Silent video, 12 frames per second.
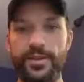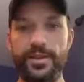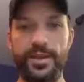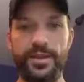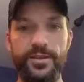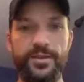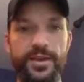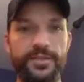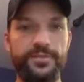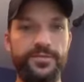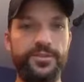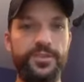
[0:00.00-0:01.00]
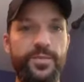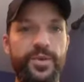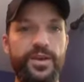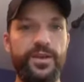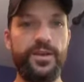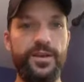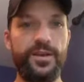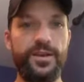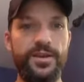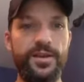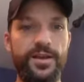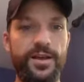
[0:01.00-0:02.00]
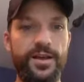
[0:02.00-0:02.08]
thank you guys for jumping on.